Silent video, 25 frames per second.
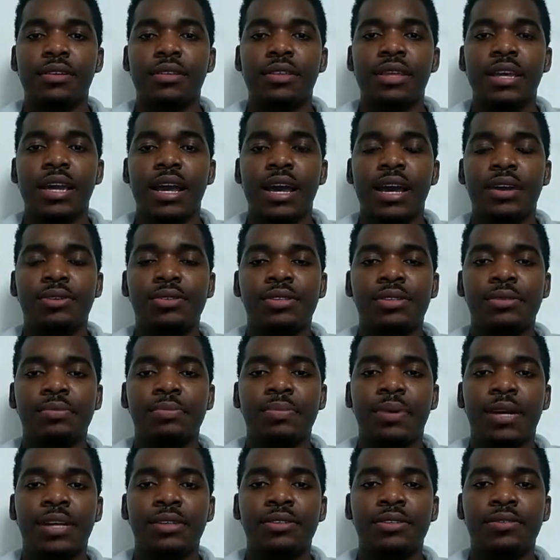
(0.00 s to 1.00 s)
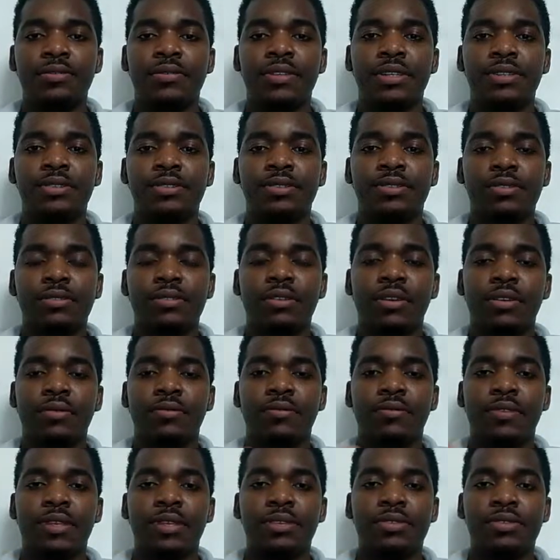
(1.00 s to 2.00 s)
The outer part of
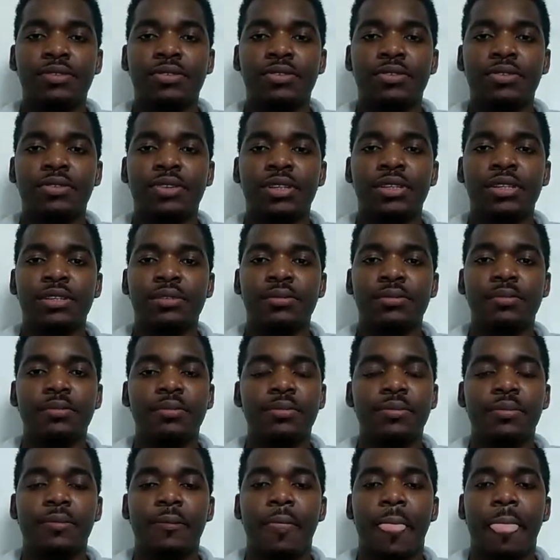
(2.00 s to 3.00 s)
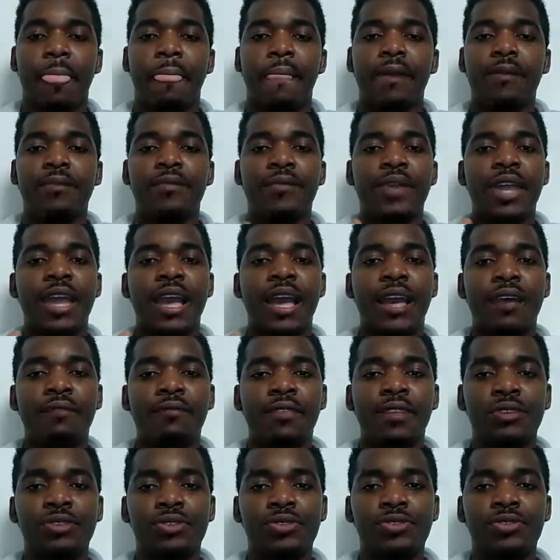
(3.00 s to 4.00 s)
the scrotum, we
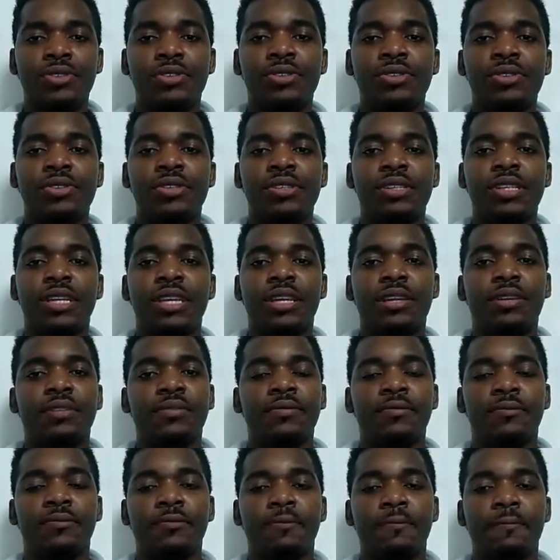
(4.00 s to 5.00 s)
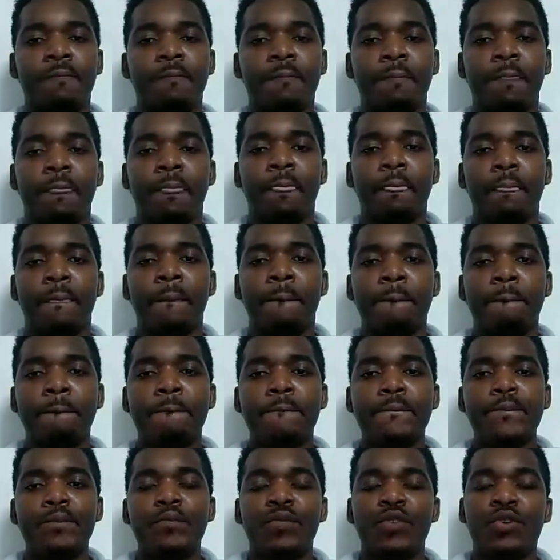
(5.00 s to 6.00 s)
have the scrotal skin.
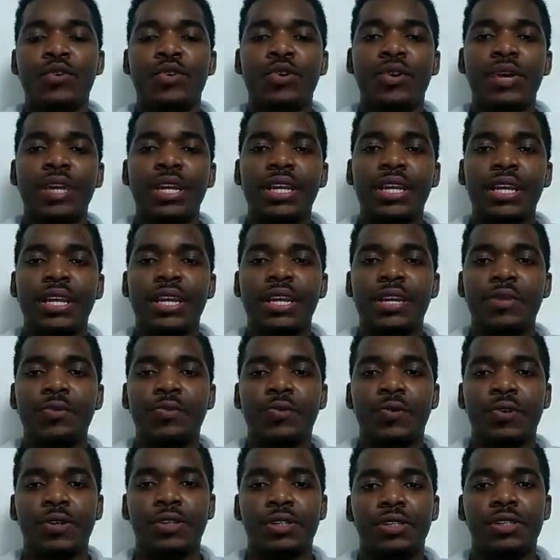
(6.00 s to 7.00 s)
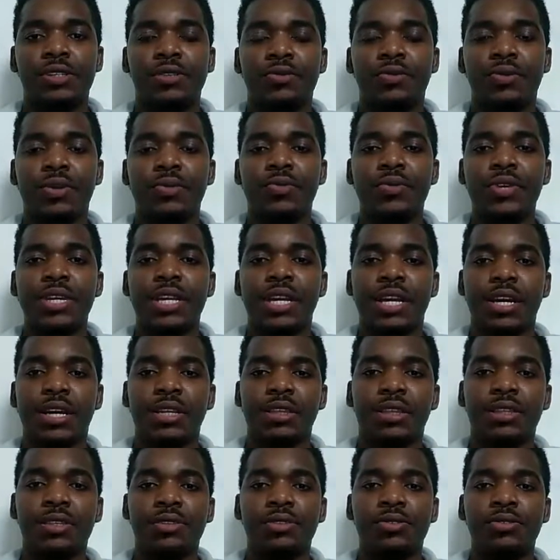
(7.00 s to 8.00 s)
Going inwards, when we
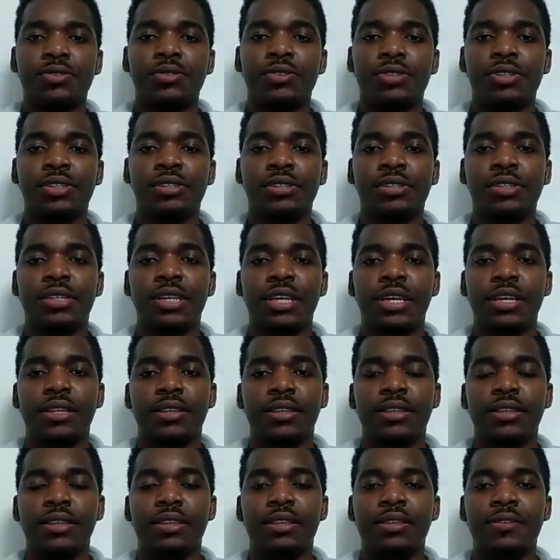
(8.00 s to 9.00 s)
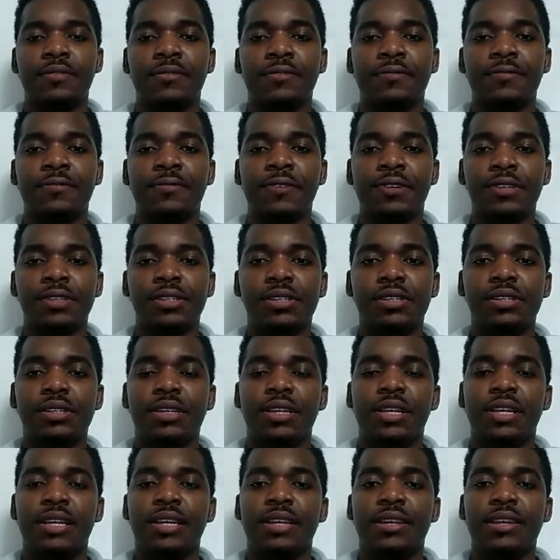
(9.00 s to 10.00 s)
cut the scrotal skin, the first
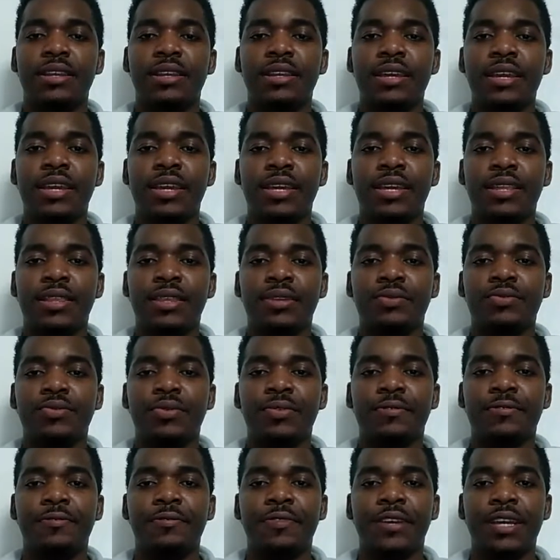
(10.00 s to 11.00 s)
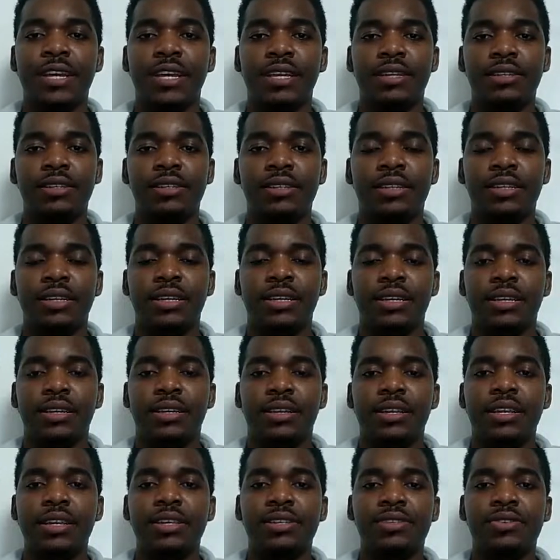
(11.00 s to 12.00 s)
layer that we find
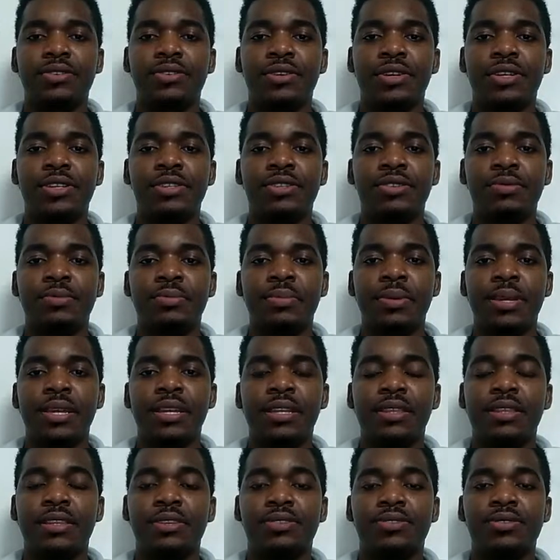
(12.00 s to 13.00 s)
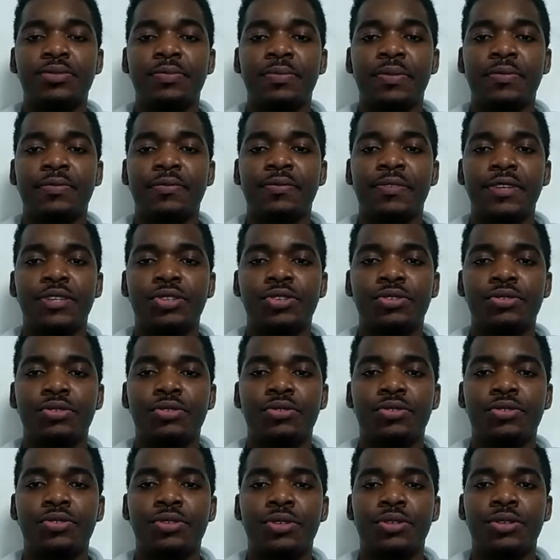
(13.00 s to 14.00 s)
is going to be the
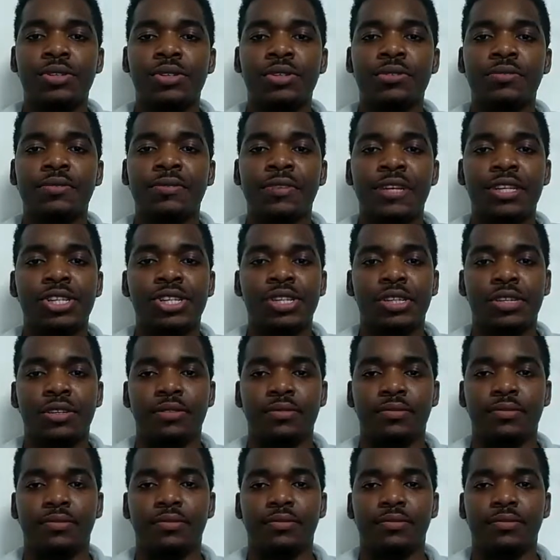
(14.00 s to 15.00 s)
superficial scrotal fascia.